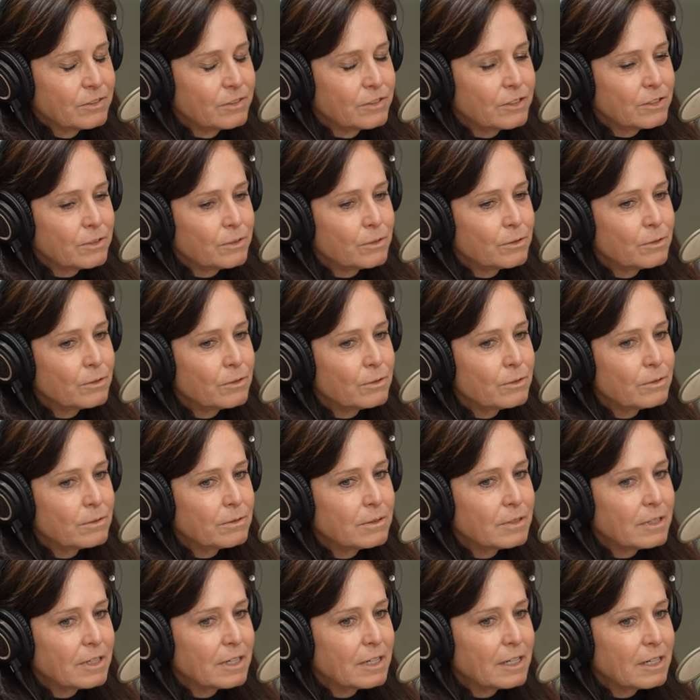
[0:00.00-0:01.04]

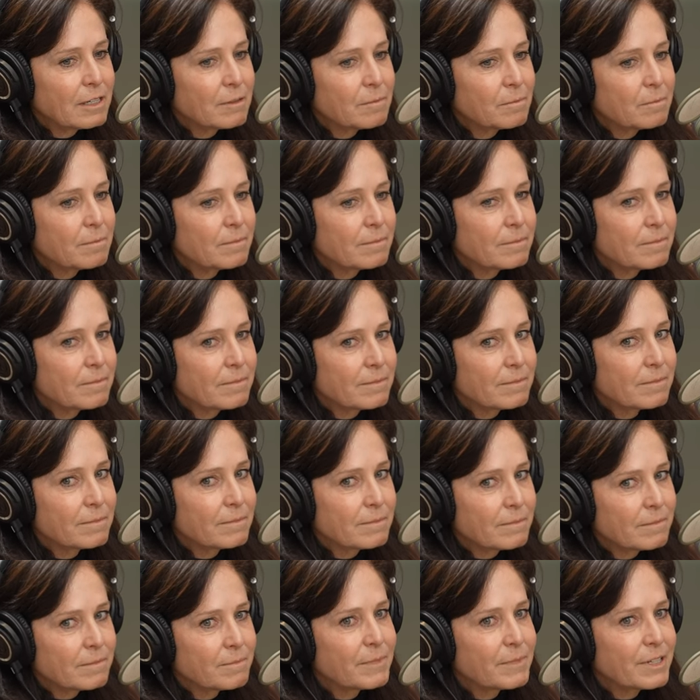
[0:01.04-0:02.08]
to um,
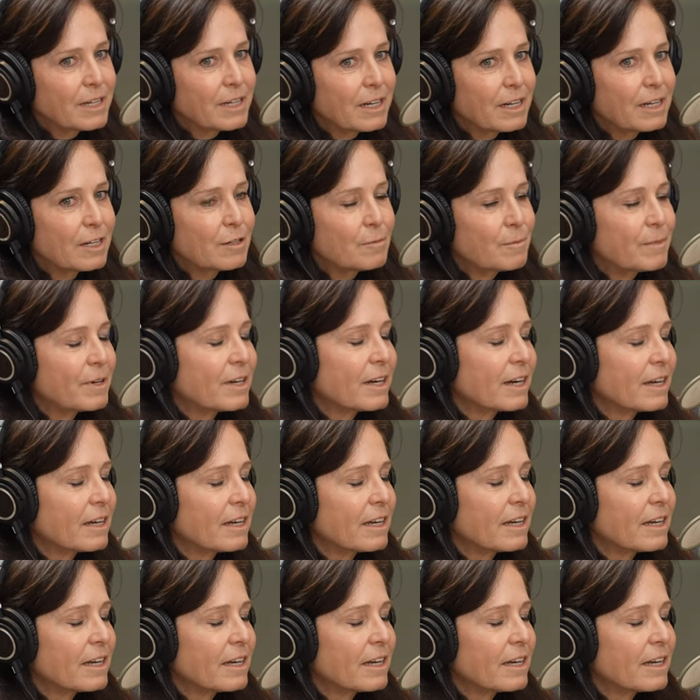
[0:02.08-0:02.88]
become a,